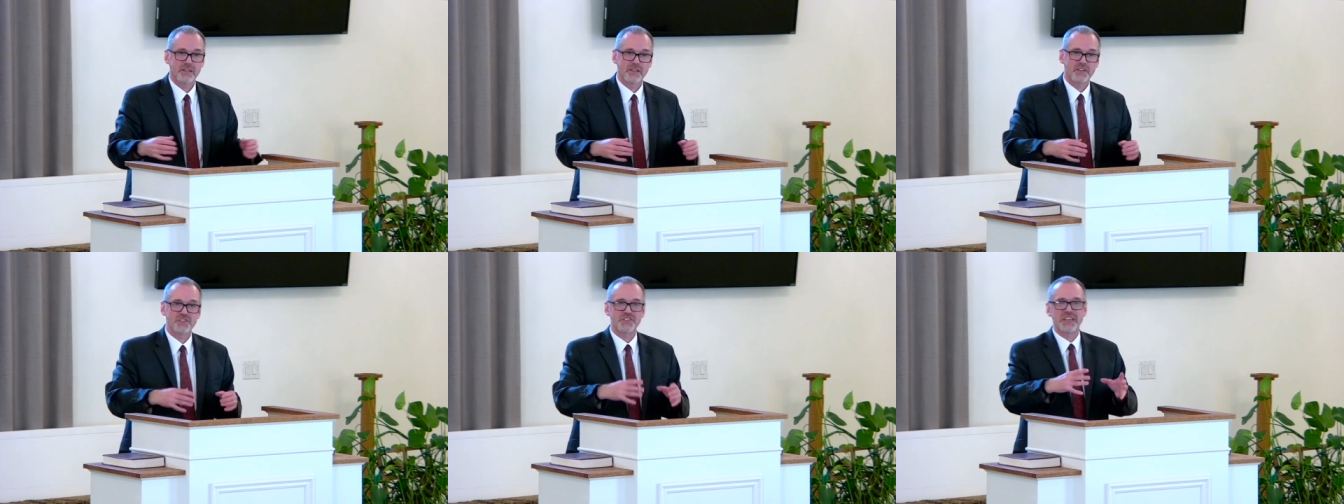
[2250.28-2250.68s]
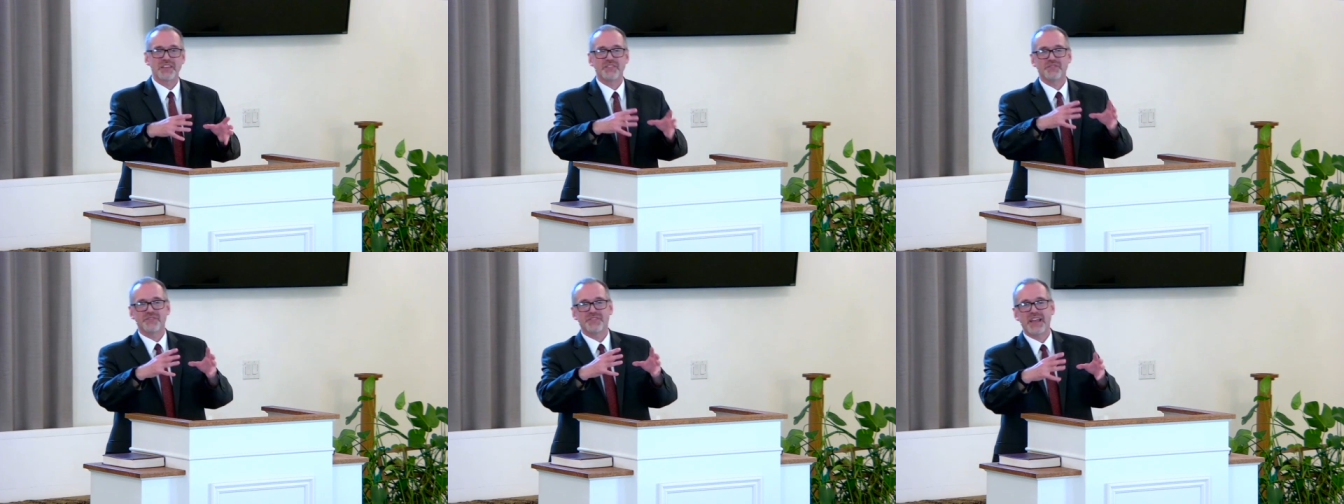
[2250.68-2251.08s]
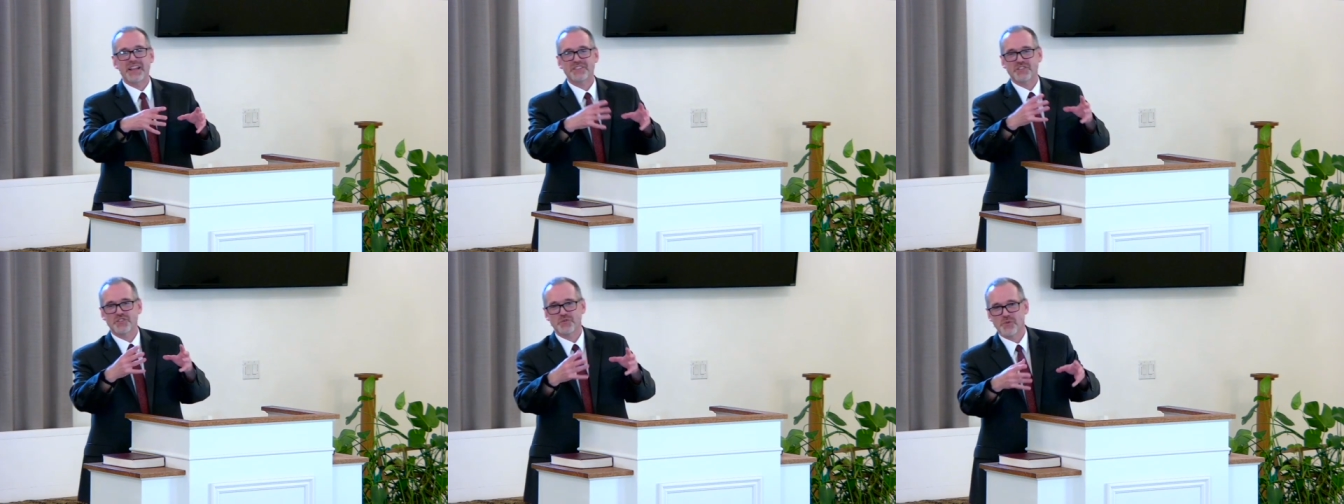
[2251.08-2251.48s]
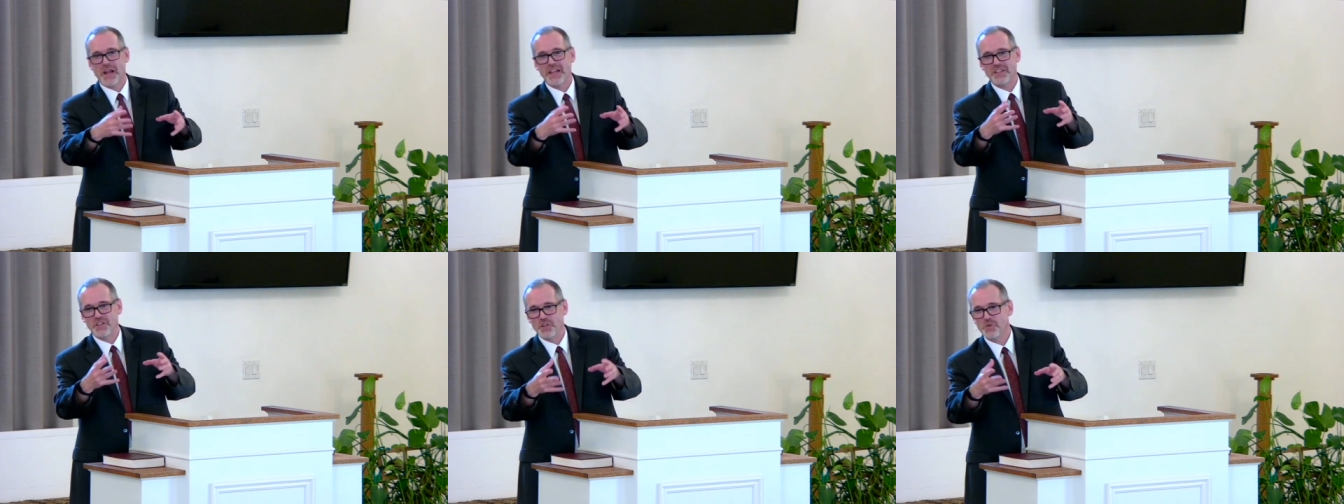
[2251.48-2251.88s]
You see, that's the
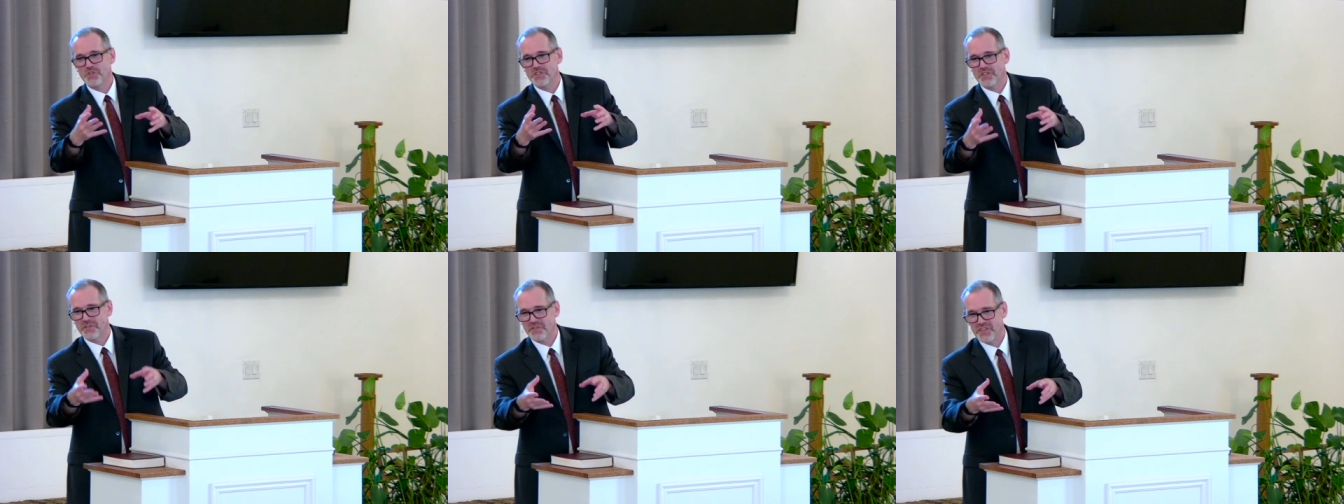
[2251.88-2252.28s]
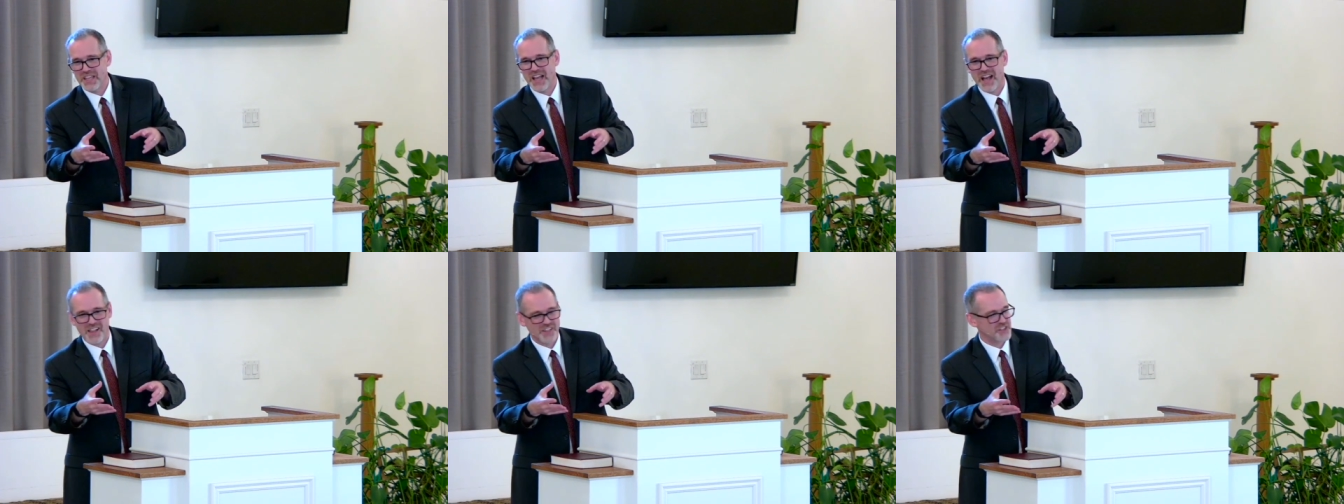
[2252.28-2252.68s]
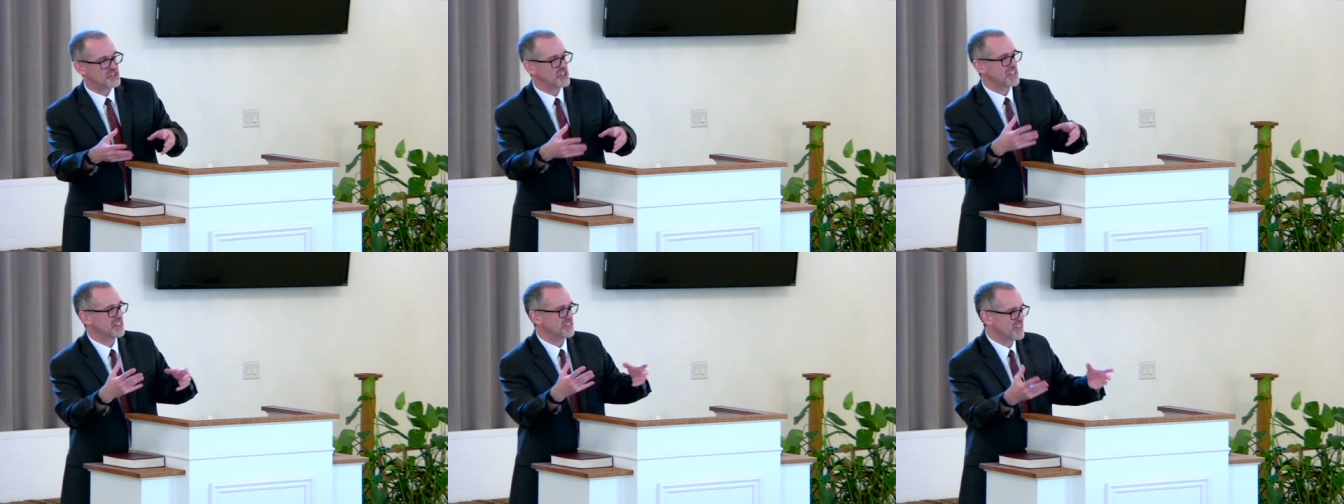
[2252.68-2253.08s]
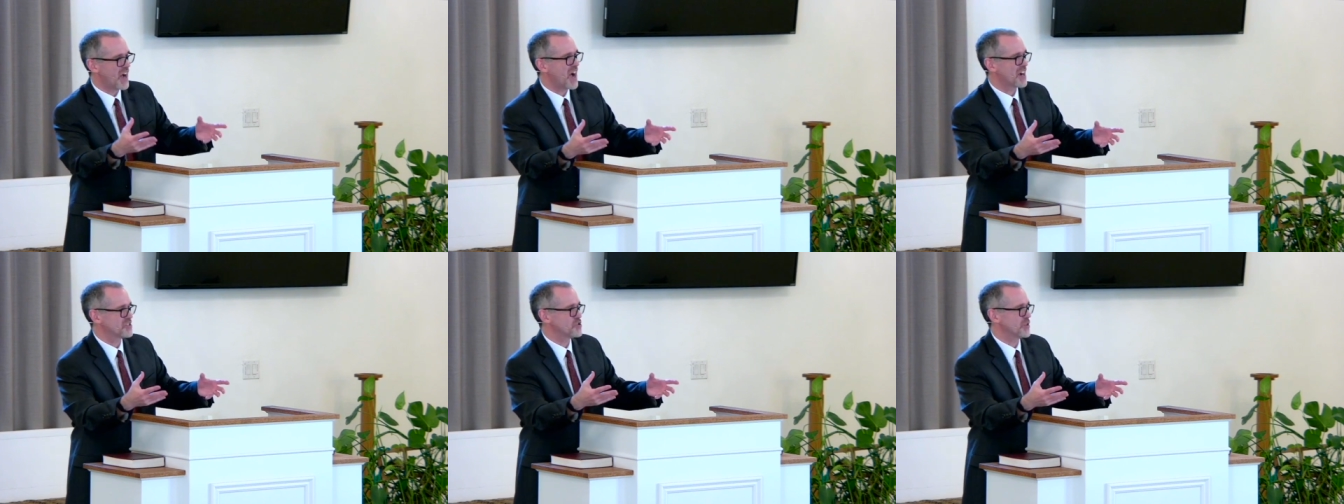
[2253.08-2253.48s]
right use of theology and
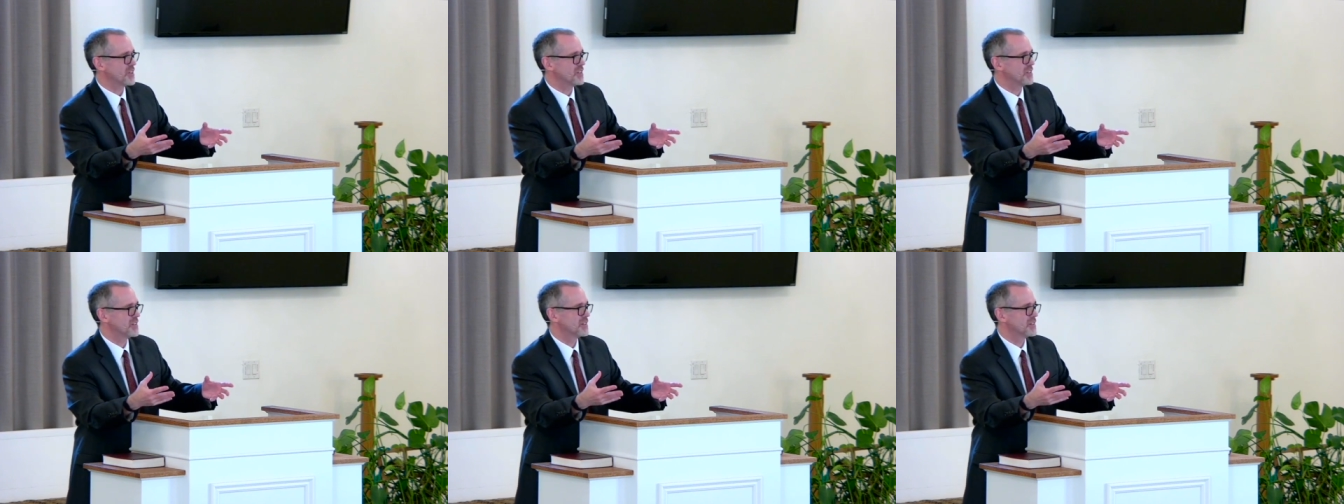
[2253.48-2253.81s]
doctrine